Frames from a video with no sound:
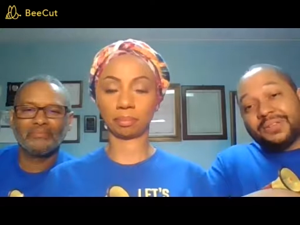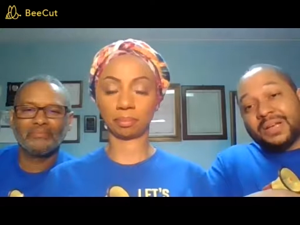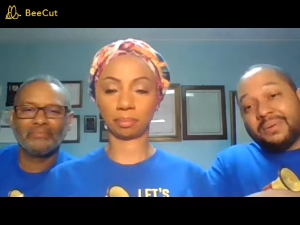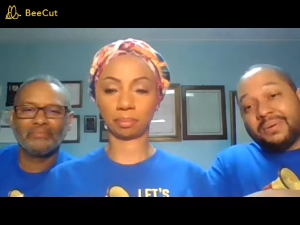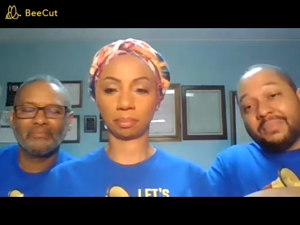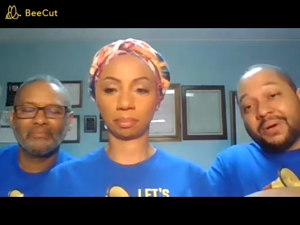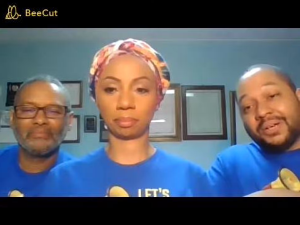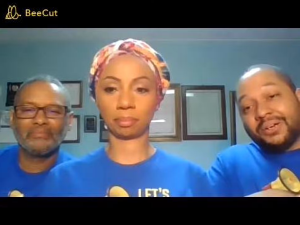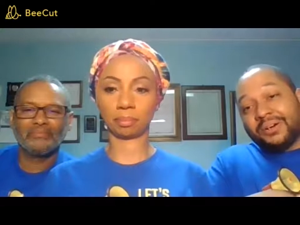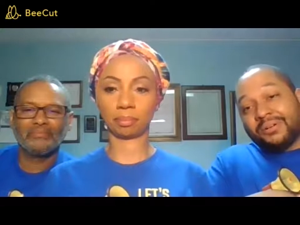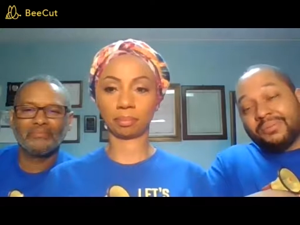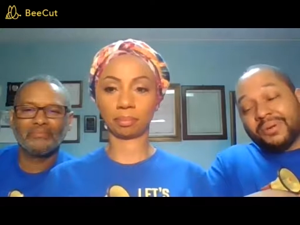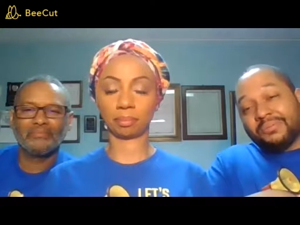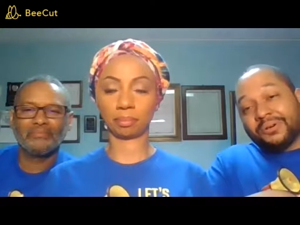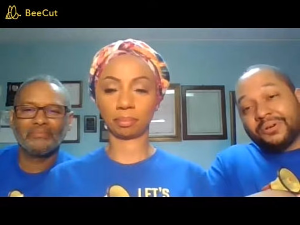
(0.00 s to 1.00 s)
Speaker 1: time I'm on there, I
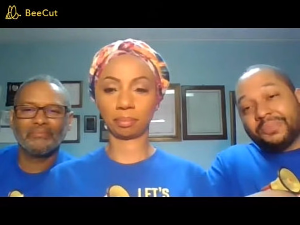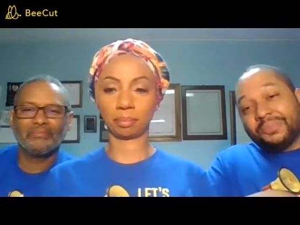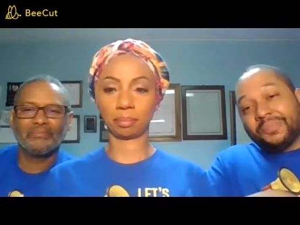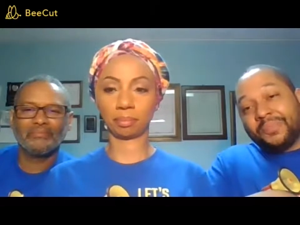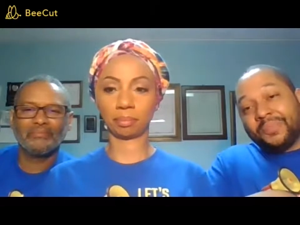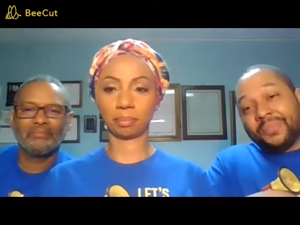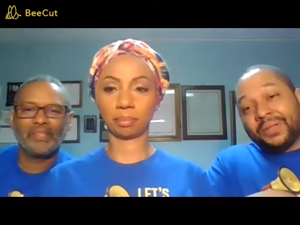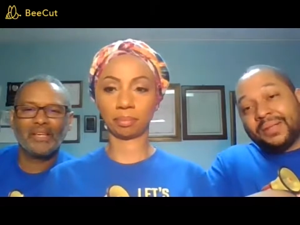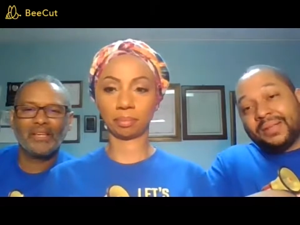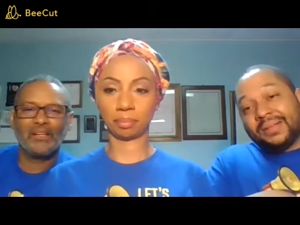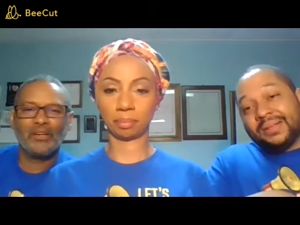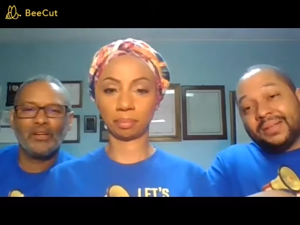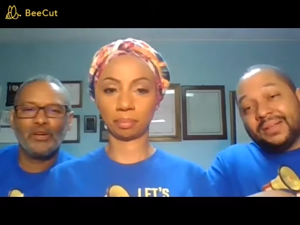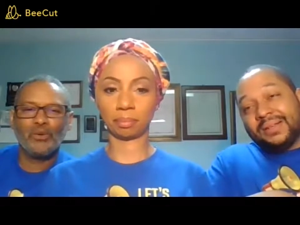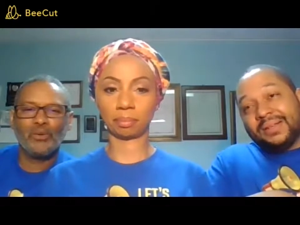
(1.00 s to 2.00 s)
remember him.
Speaker 2: Yeah.
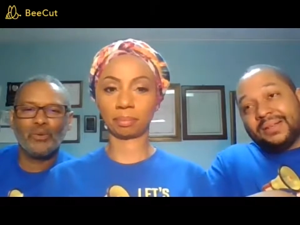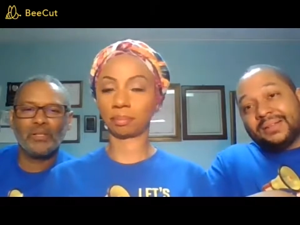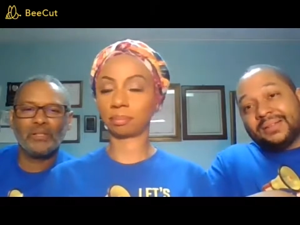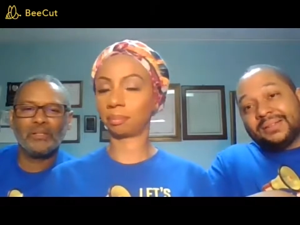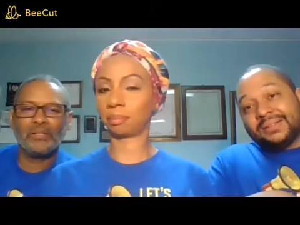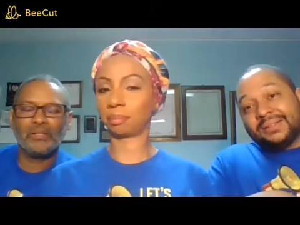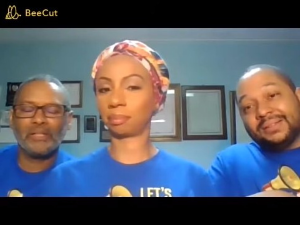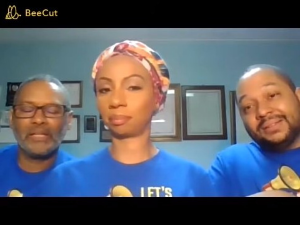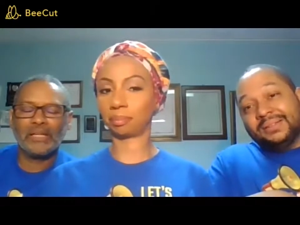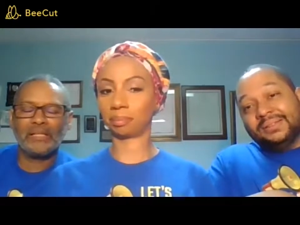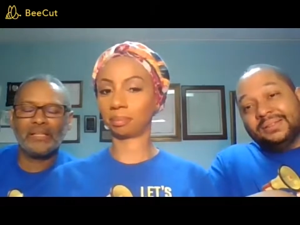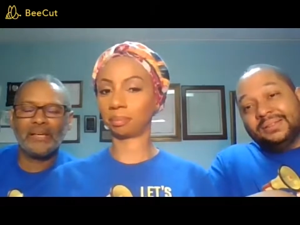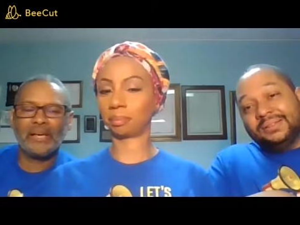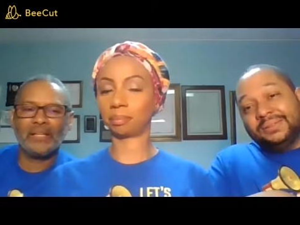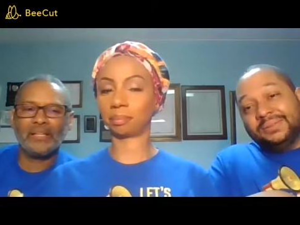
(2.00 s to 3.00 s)
One of the things
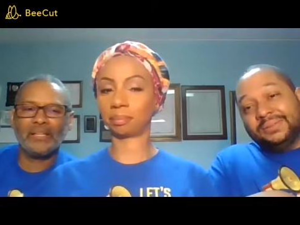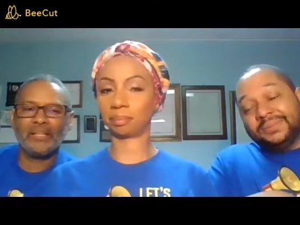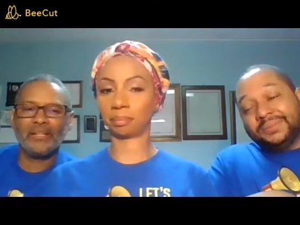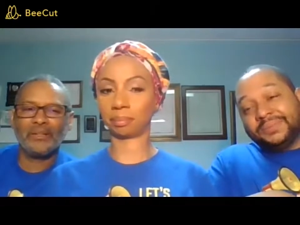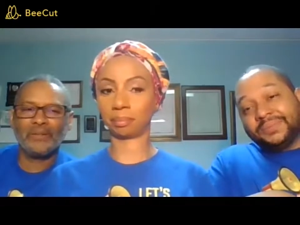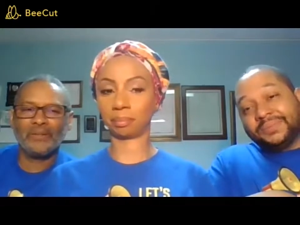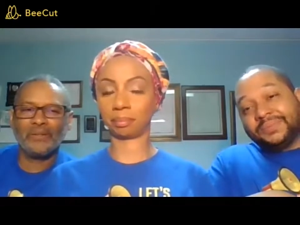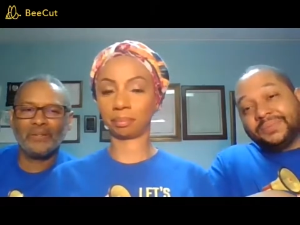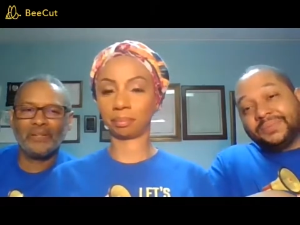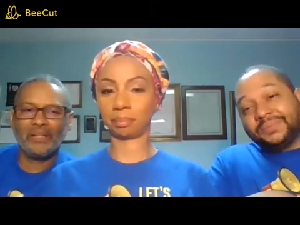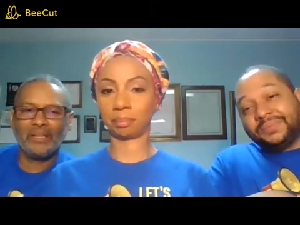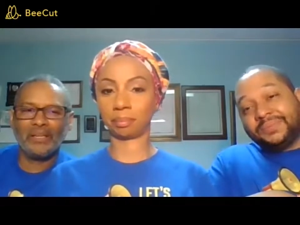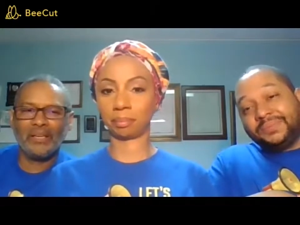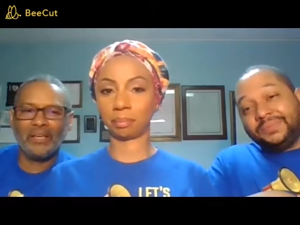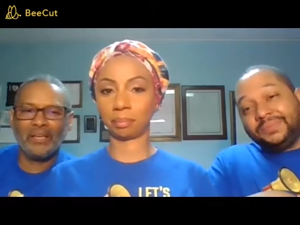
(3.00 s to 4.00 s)
that you know,
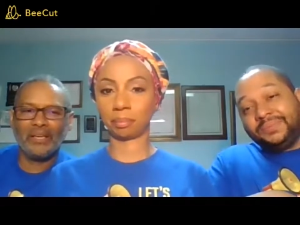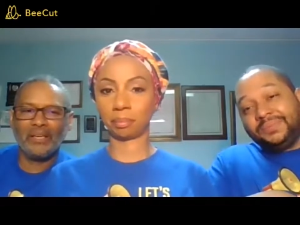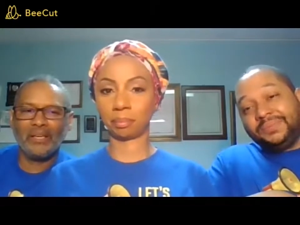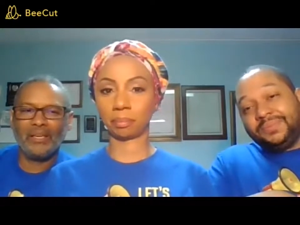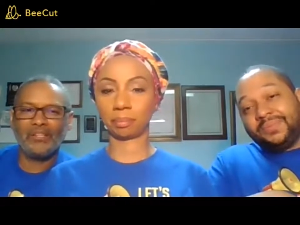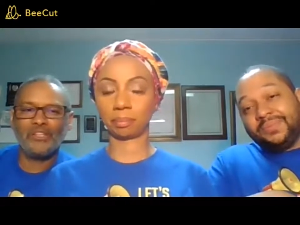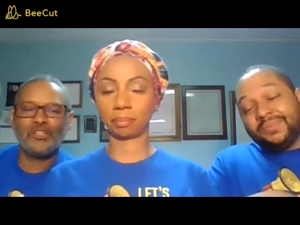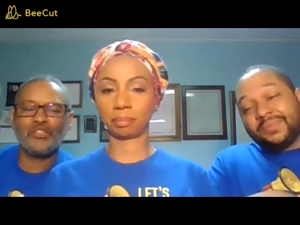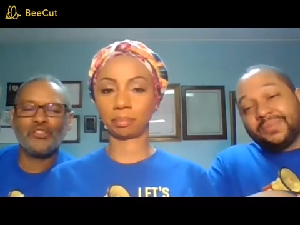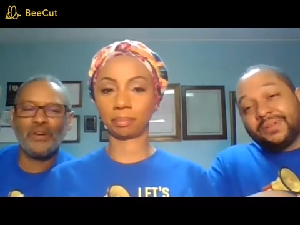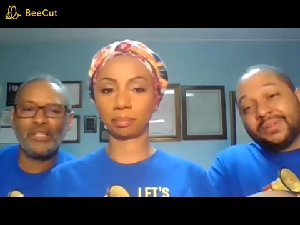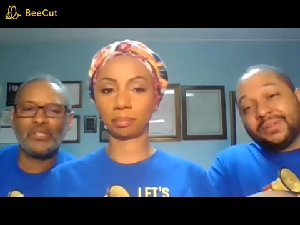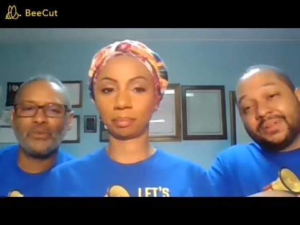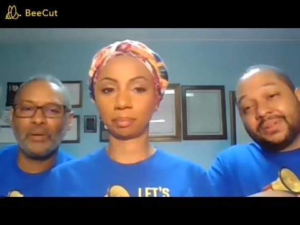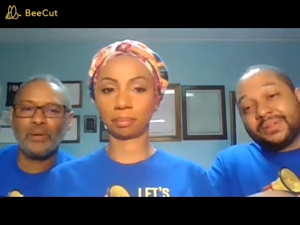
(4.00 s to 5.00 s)
he
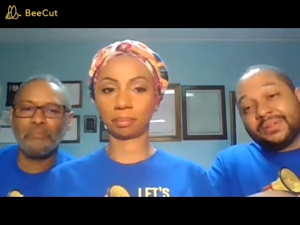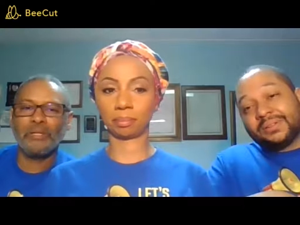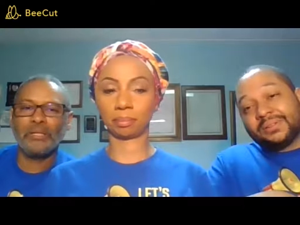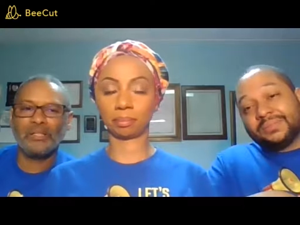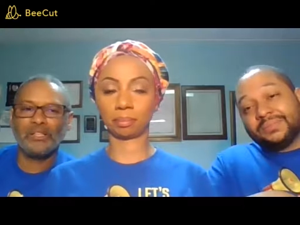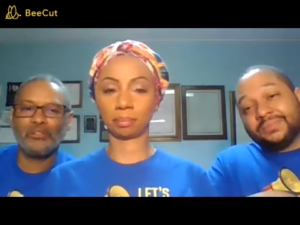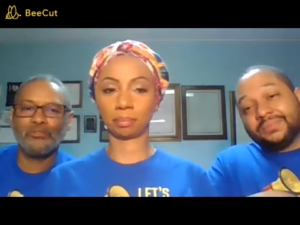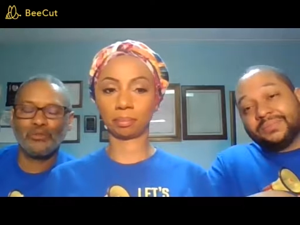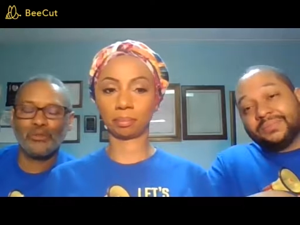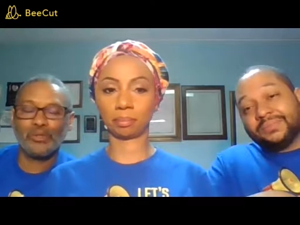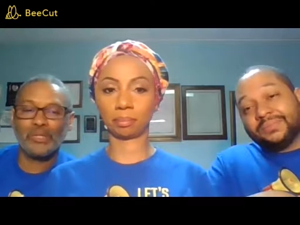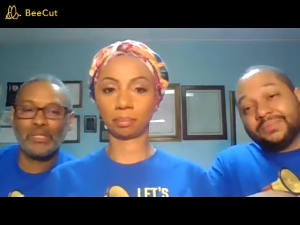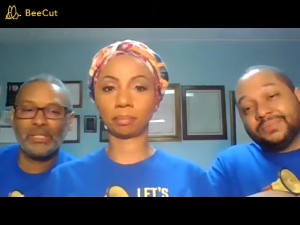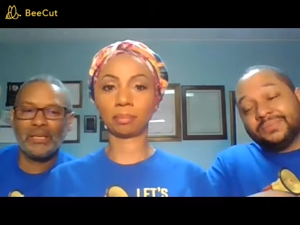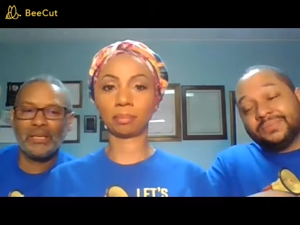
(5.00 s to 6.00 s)
stressed when building
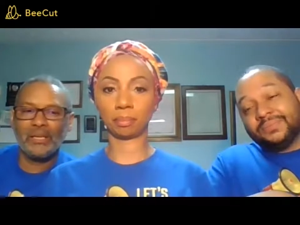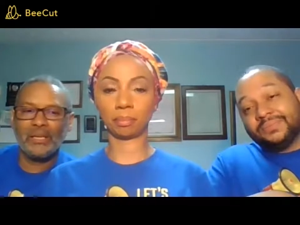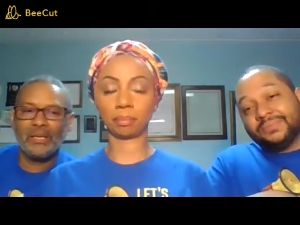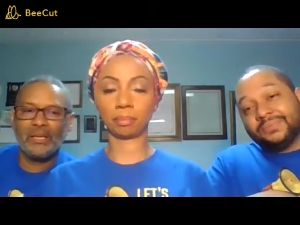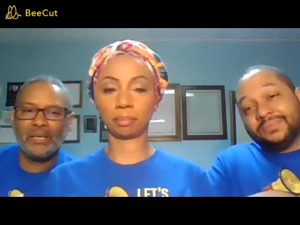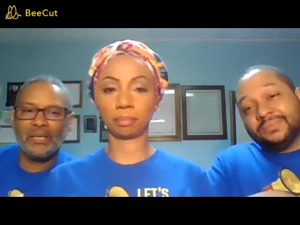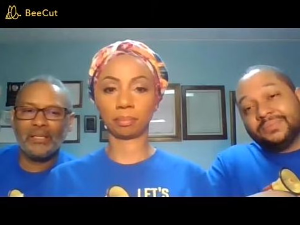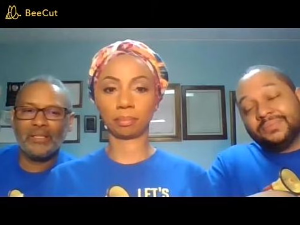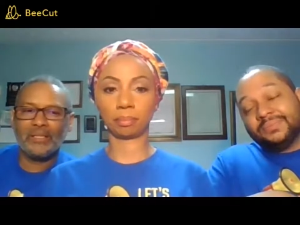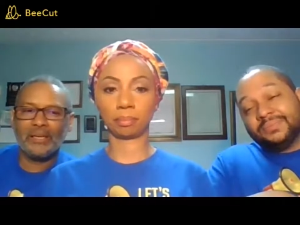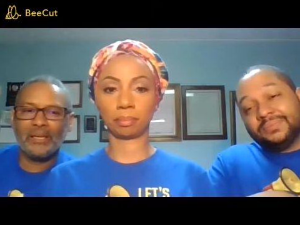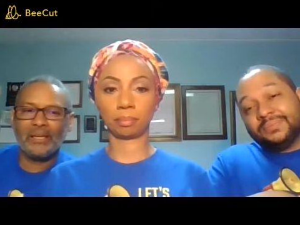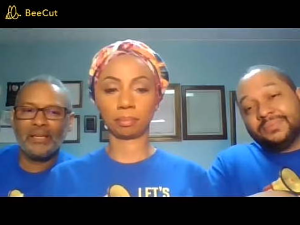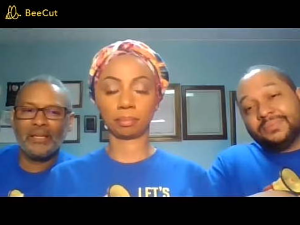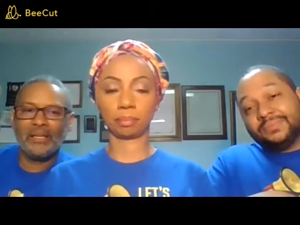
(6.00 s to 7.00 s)
roads. Mm-hmm. He
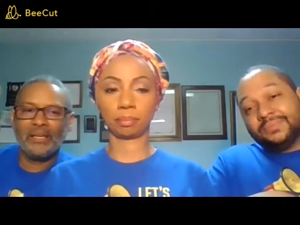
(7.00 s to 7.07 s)
said